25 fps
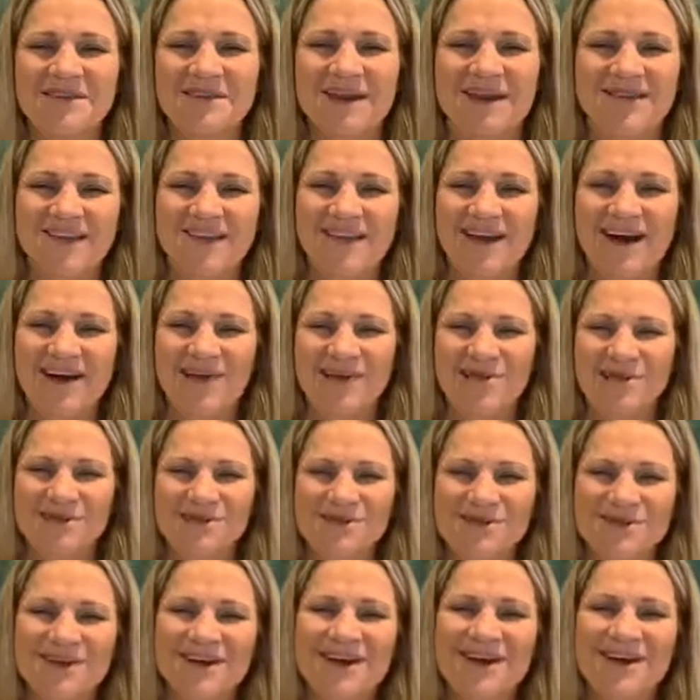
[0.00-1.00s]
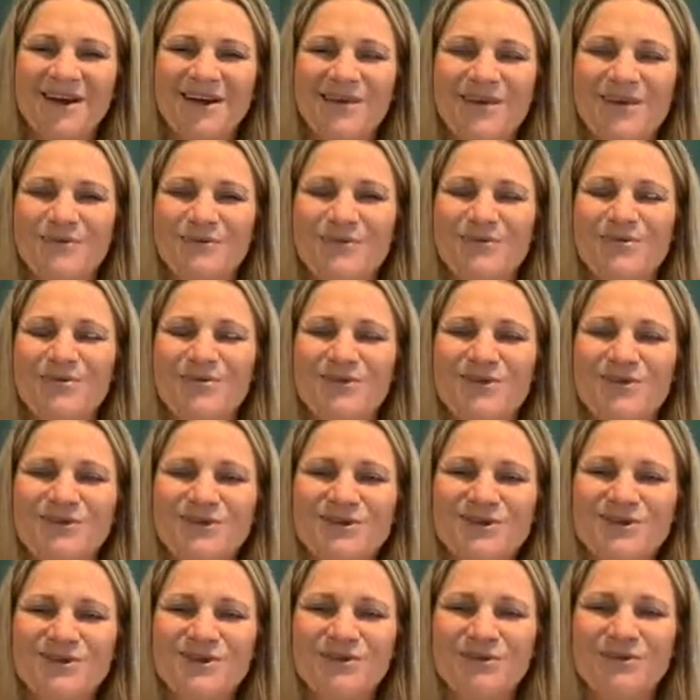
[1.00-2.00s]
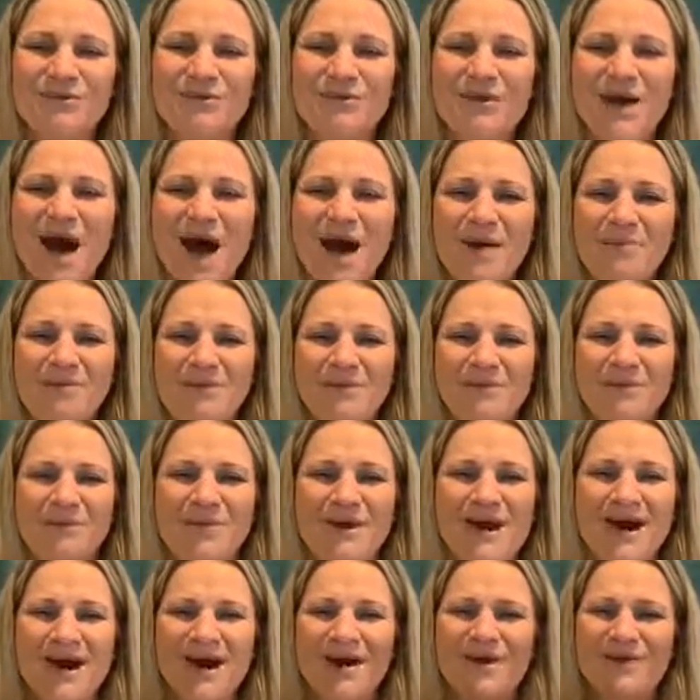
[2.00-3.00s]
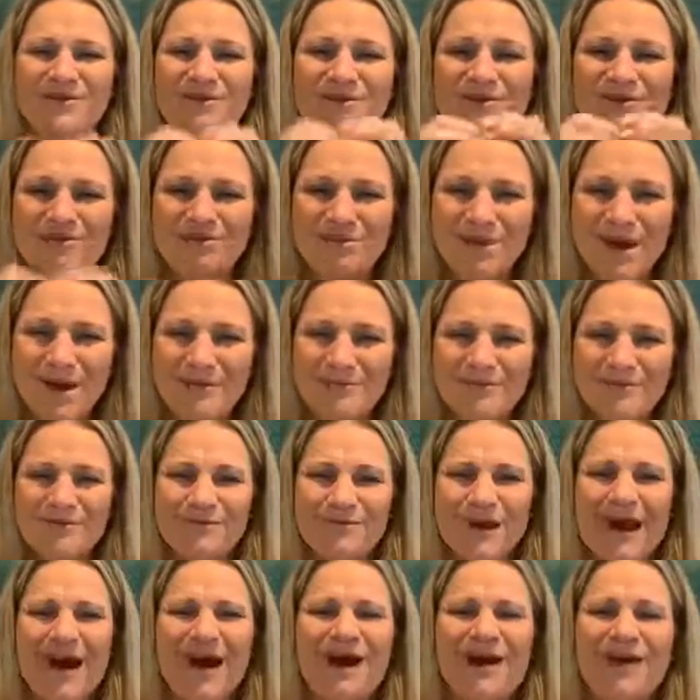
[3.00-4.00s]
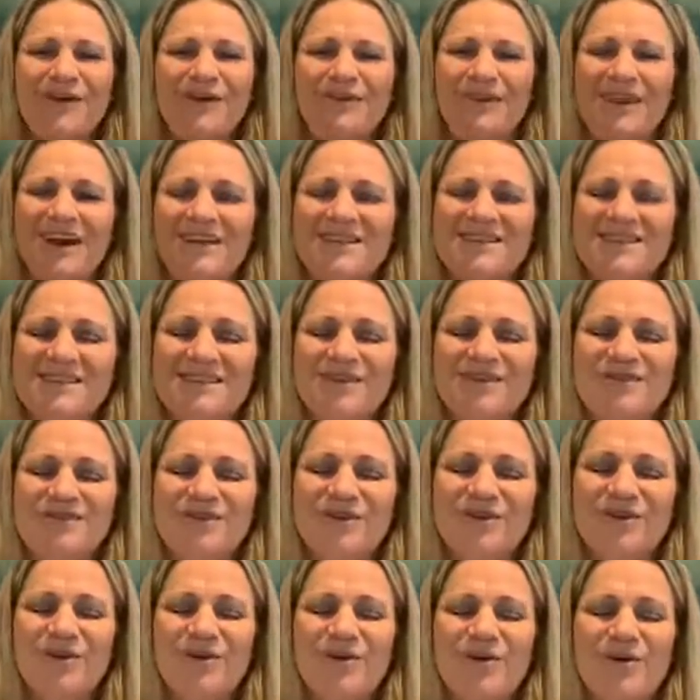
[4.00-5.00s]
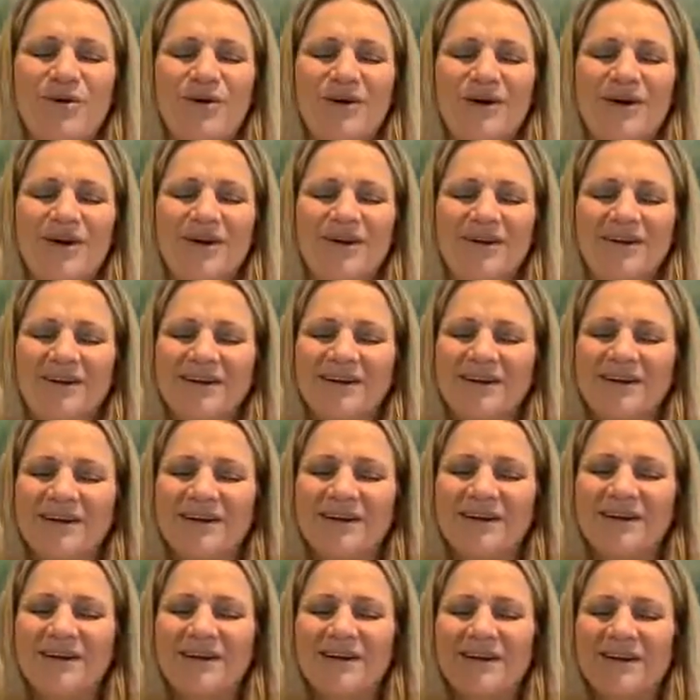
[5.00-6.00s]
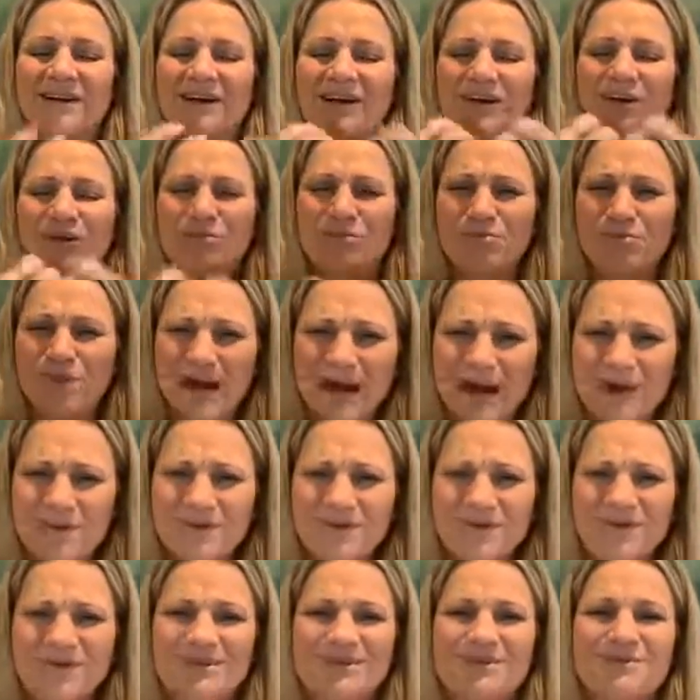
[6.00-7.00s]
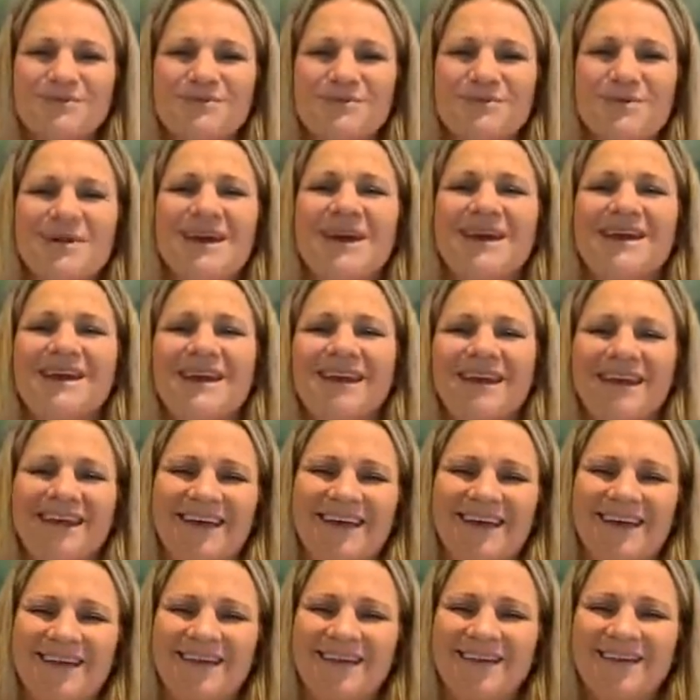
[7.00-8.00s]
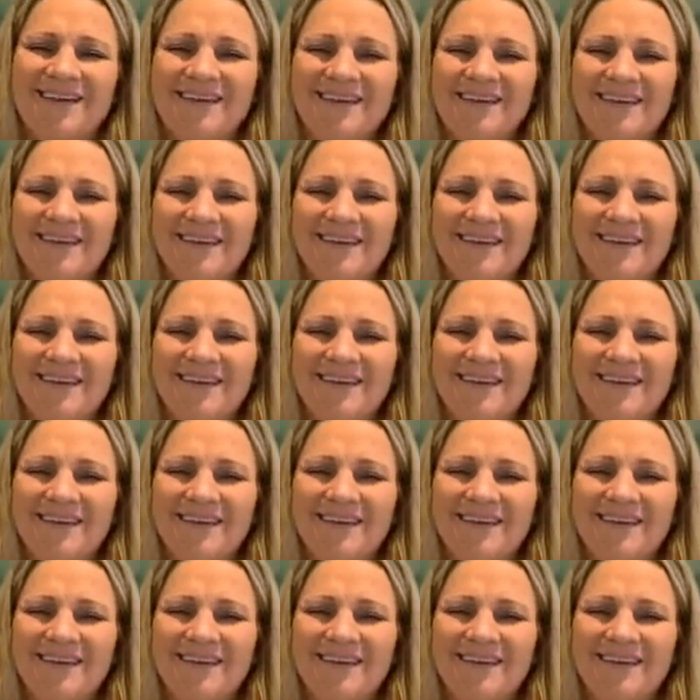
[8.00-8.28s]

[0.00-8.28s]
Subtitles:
Now allow those roots to wrap around that center core. Ground us right in.